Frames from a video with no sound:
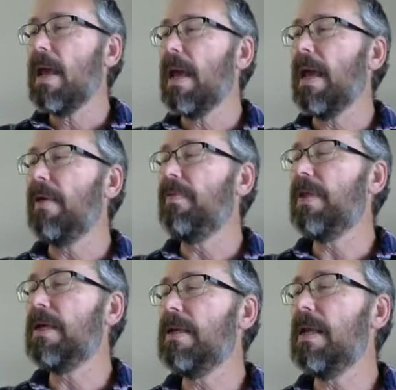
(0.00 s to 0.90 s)
and
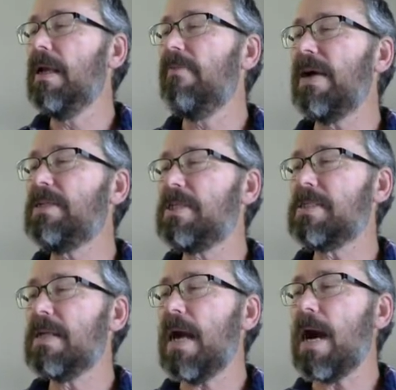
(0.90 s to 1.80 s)
then if I
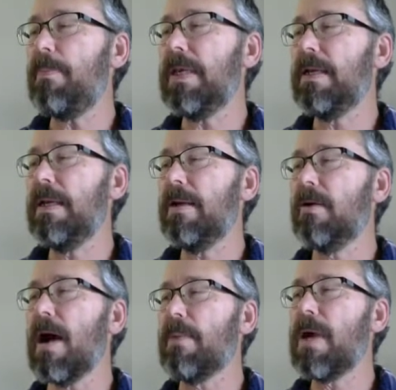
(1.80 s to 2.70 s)
just copy it here,
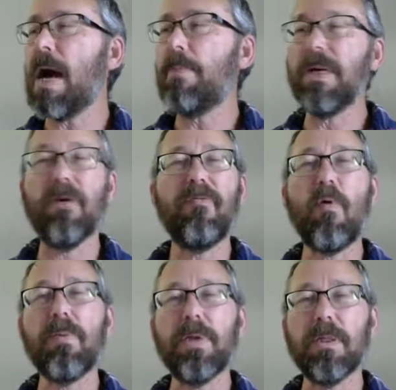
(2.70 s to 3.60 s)
I'm copying a
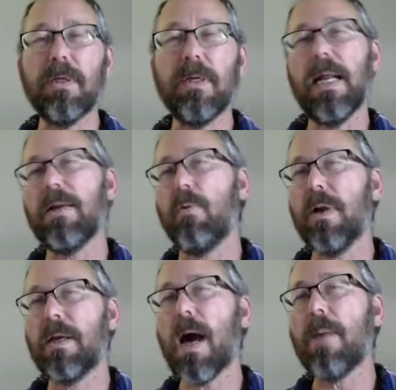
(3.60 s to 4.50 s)
formula, and I don't
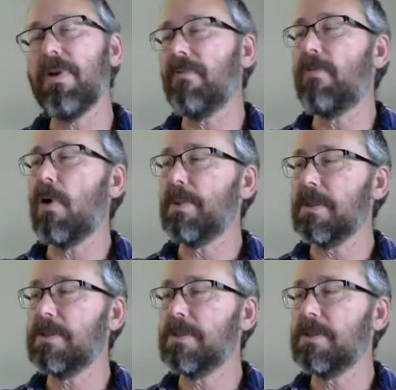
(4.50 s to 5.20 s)
want to copy a formula.